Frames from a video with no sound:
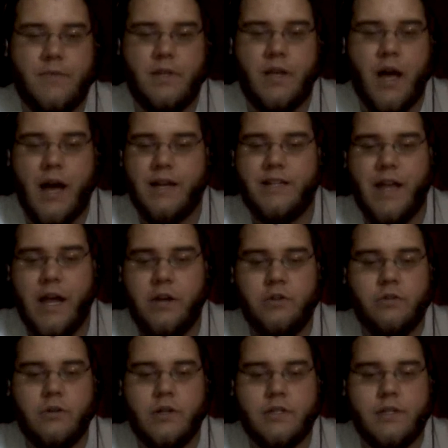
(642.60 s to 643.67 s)
not
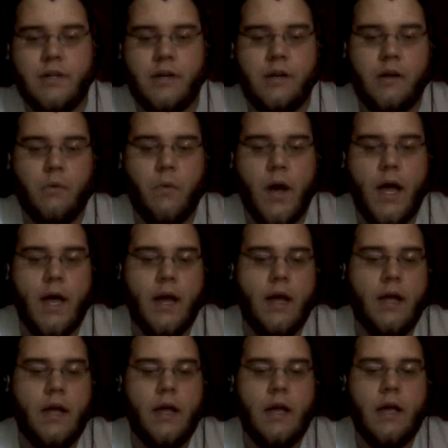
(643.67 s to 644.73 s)
dangerous in any
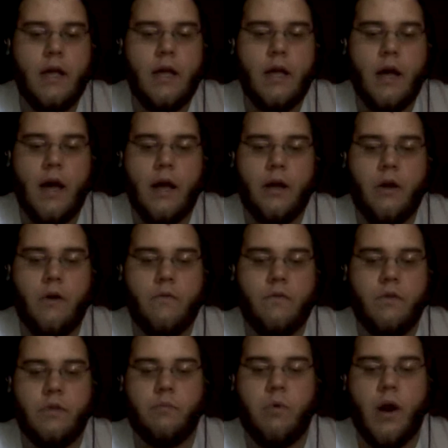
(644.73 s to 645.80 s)
way, I go
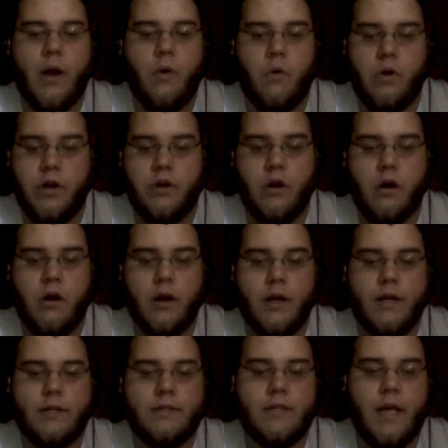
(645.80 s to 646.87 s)
for the priority
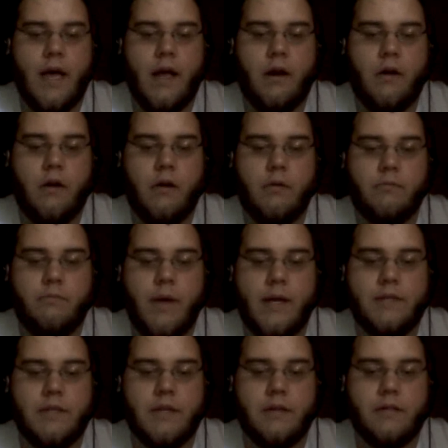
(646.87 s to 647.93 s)
targets that are
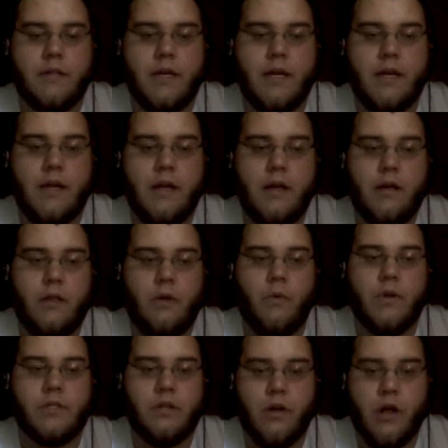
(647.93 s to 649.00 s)
basically the
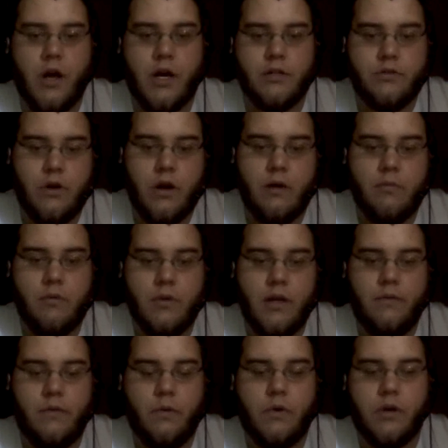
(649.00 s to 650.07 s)
ones that'll cause trouble.
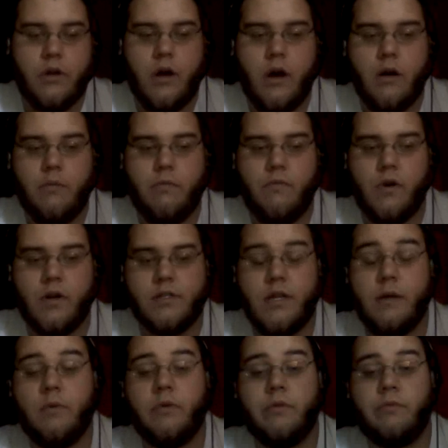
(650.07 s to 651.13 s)
If you were to talk, for
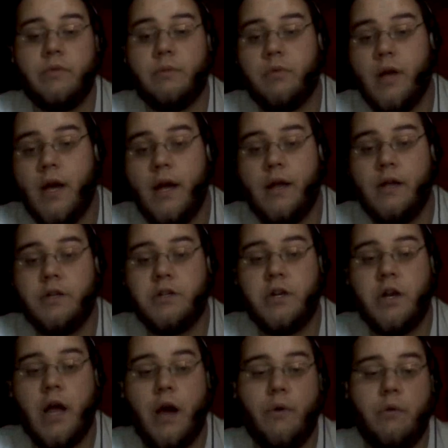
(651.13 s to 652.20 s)
example, the plant
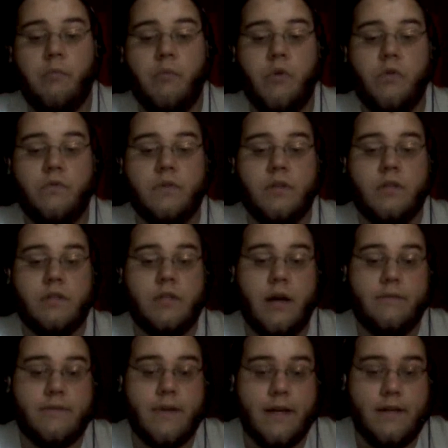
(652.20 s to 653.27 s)
engine, I would remove
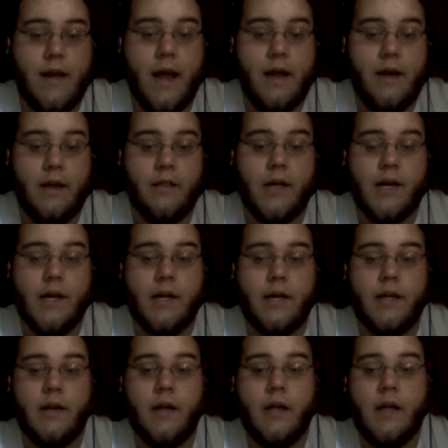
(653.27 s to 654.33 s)
stuff like
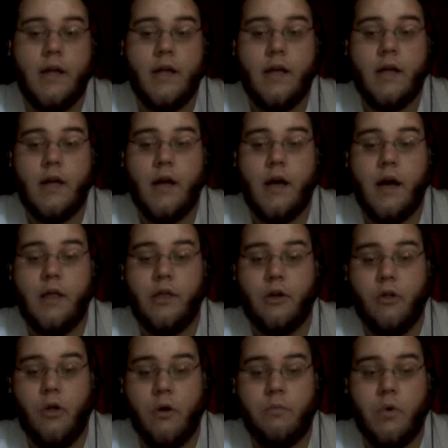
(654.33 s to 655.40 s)
dandelion, the
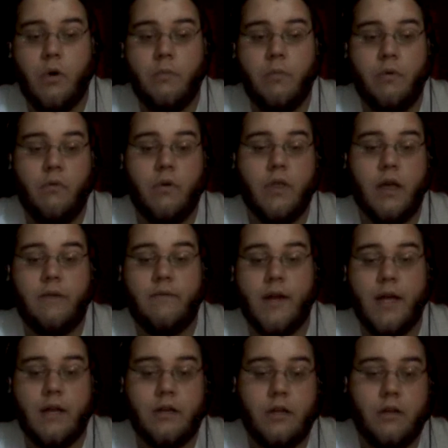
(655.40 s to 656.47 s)
globe bulb before they
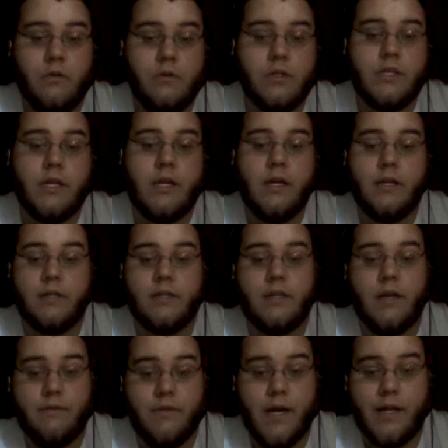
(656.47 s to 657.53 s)
even get to use it, and
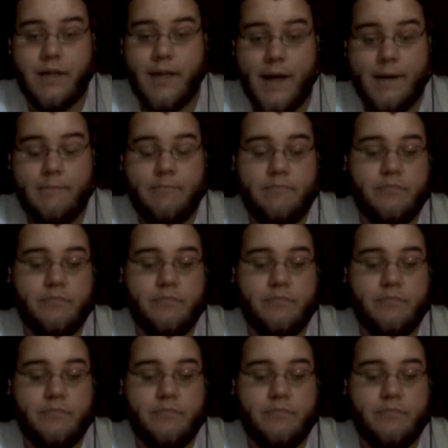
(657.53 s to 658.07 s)
stuff like that.